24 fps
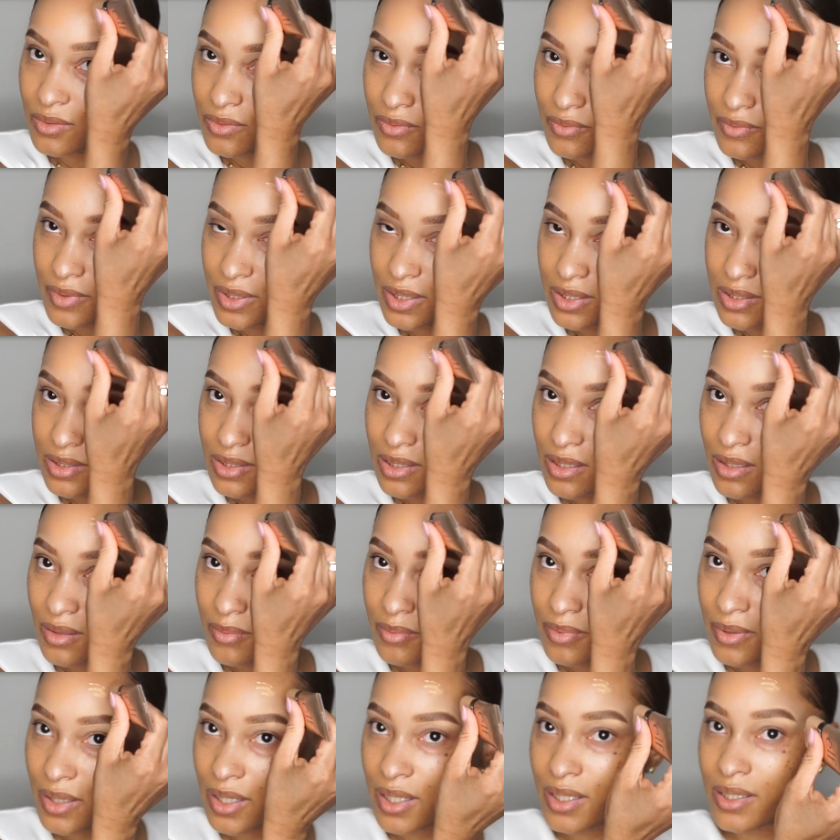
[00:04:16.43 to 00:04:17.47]

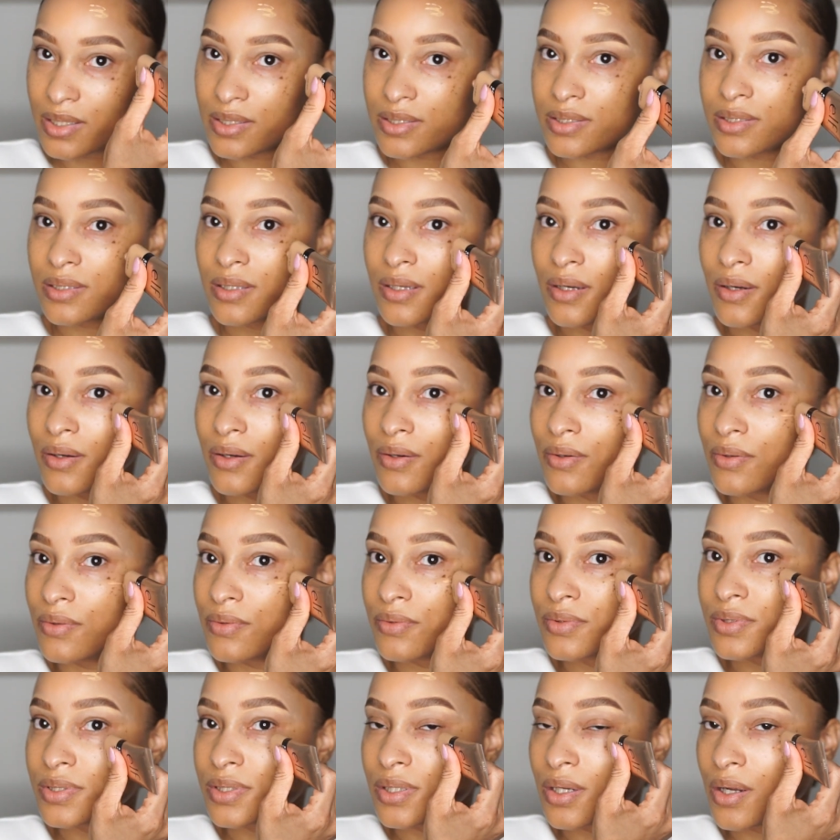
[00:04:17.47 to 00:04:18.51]
Retail price
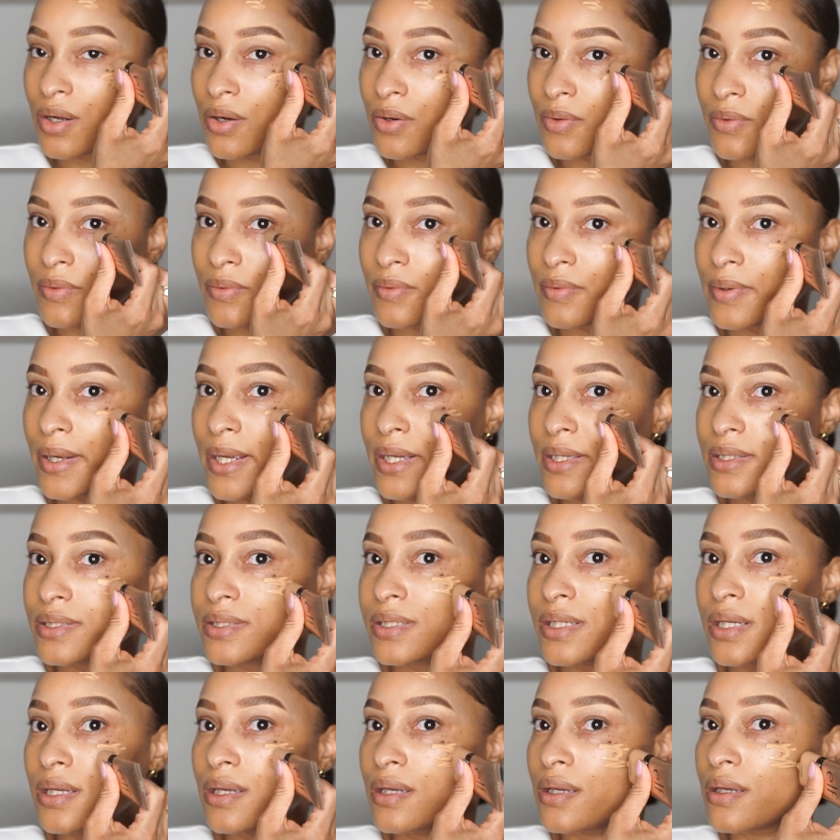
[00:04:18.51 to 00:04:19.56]
goes
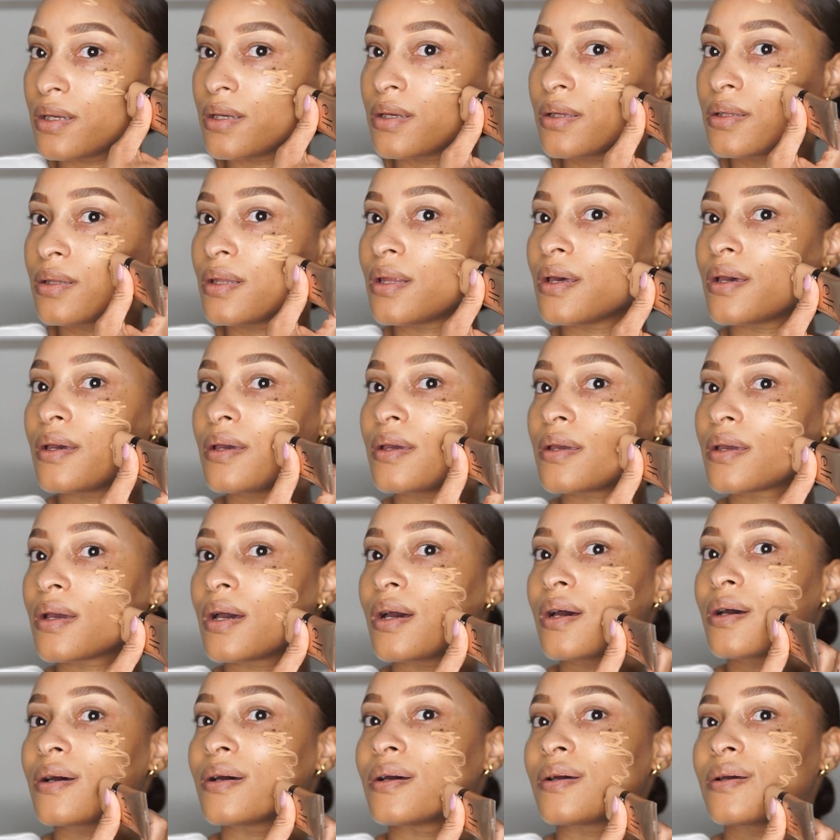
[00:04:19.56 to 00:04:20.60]
crazy. Like,
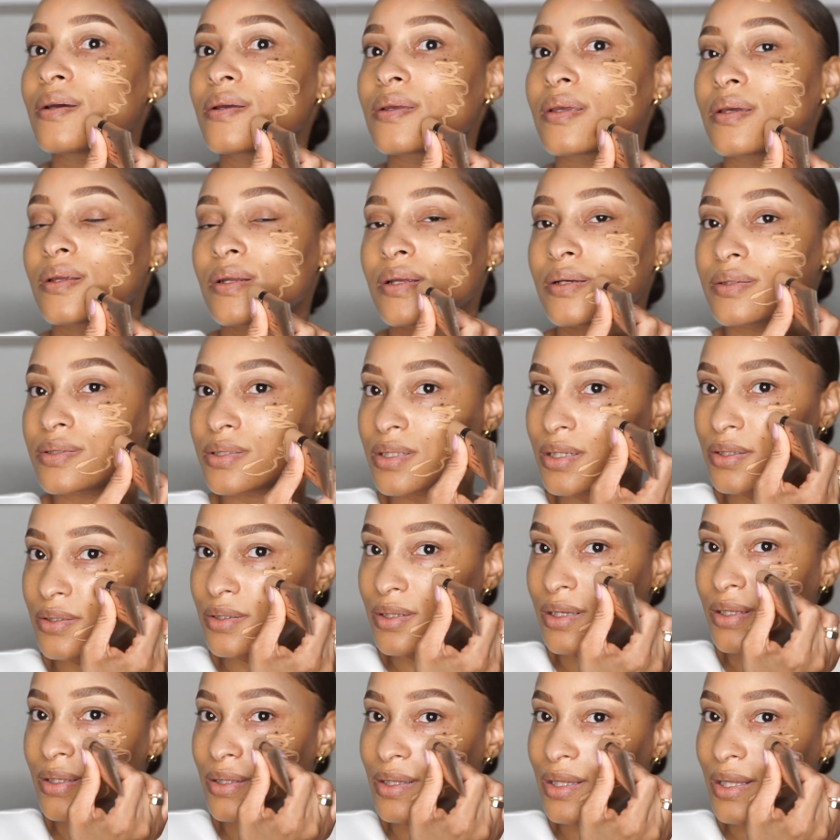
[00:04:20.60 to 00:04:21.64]
I cannot tell you
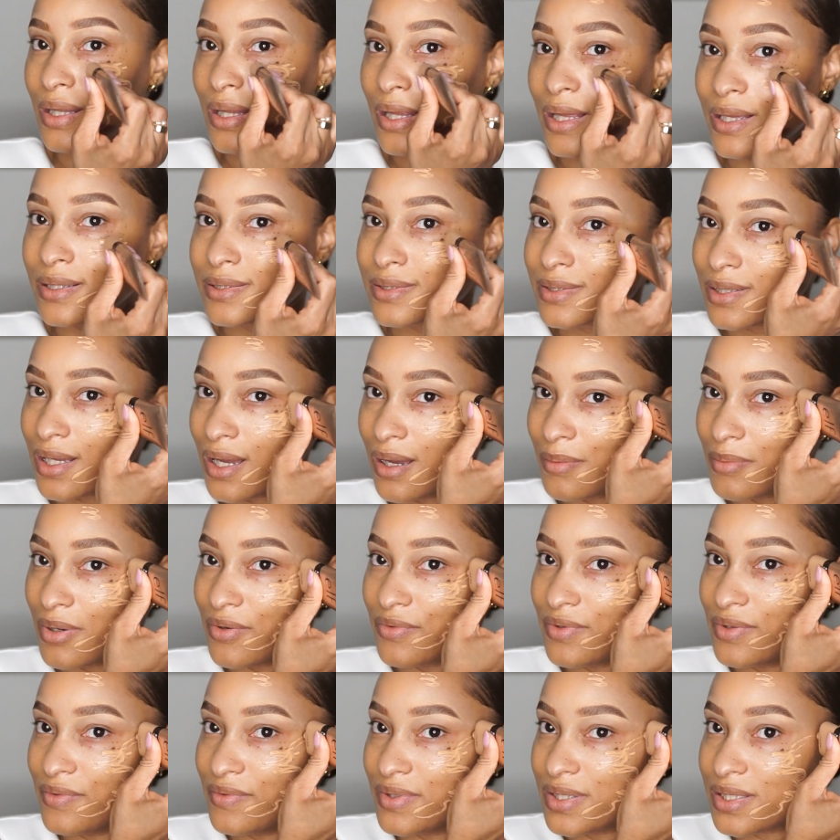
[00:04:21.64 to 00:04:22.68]
the last time
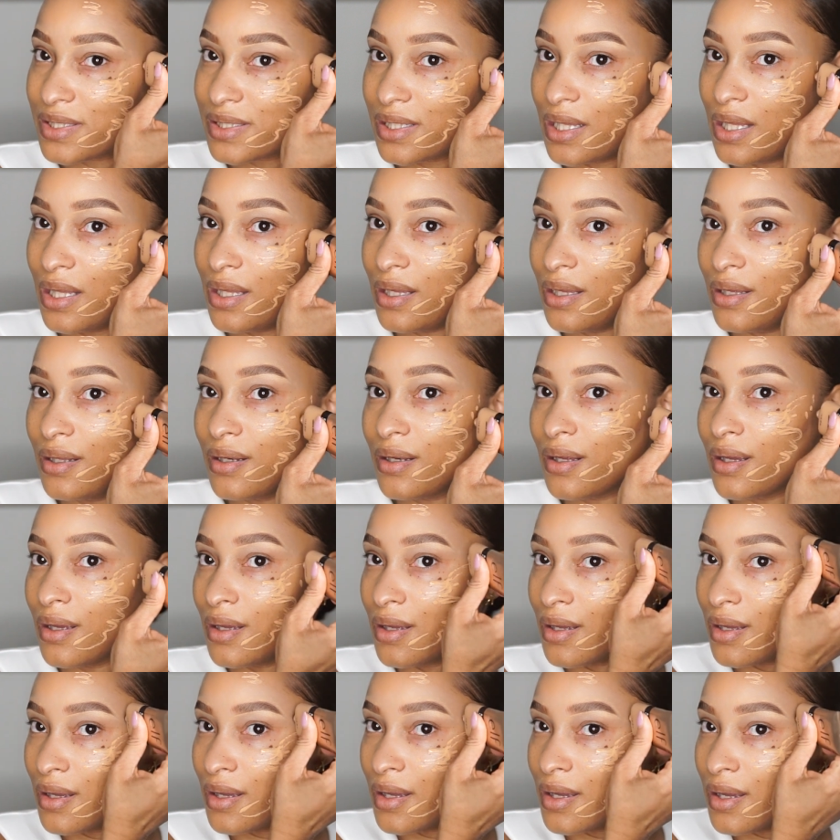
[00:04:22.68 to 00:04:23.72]
I've even seen
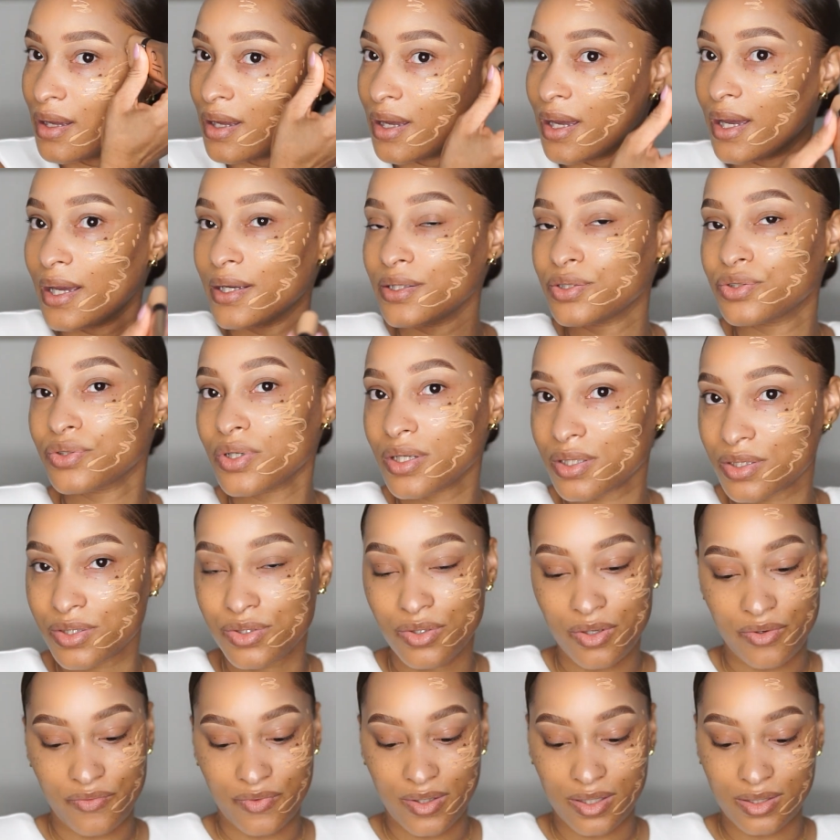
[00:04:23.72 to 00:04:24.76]
a
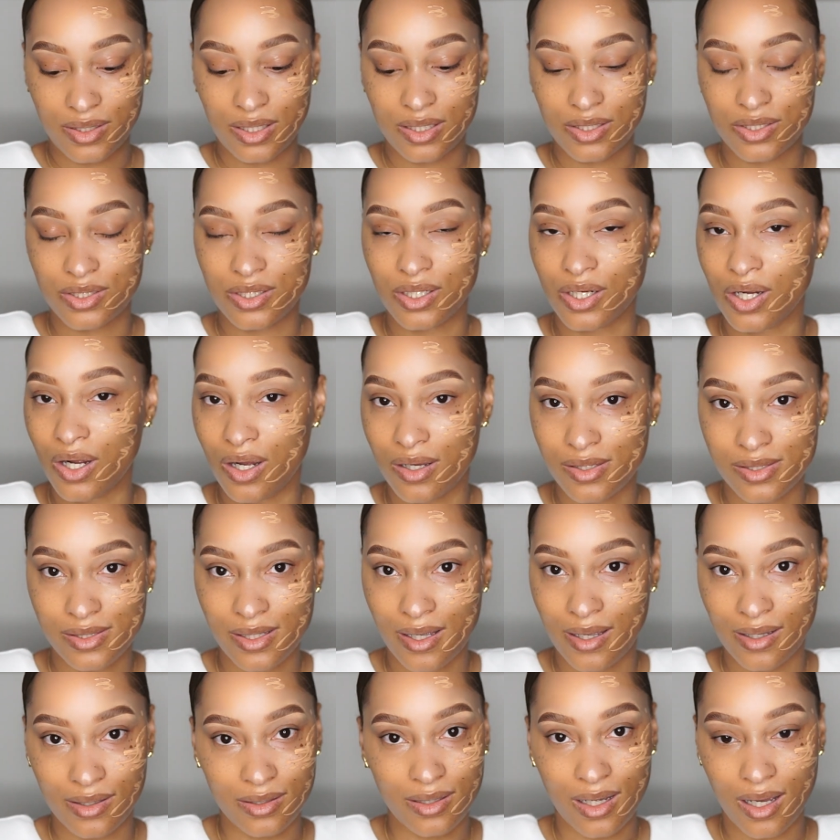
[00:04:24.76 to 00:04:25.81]
drugstore foundation
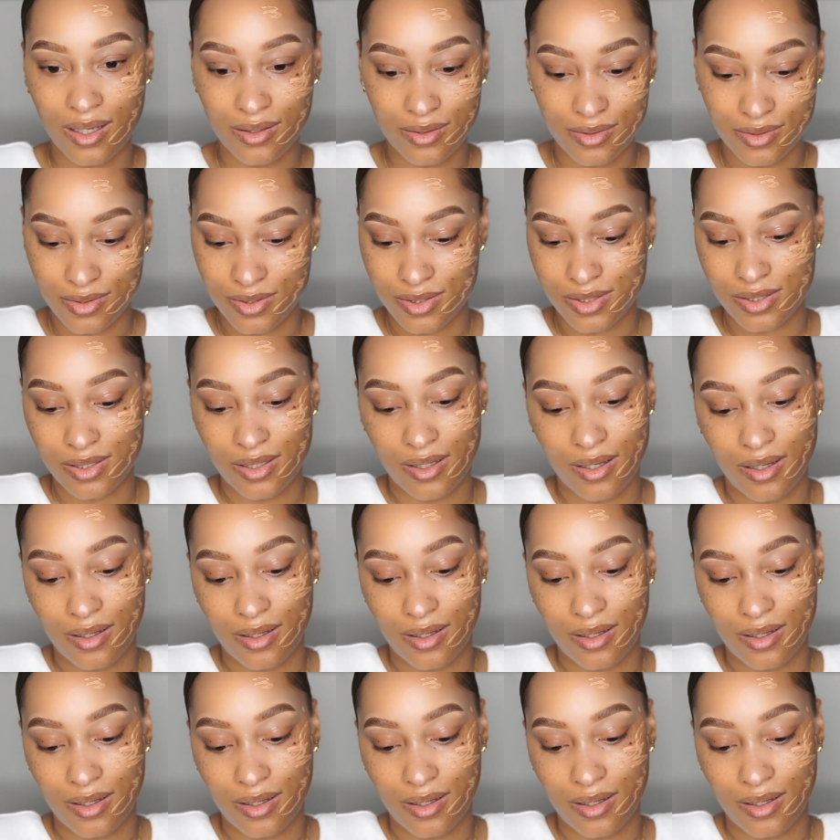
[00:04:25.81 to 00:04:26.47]
cost $8.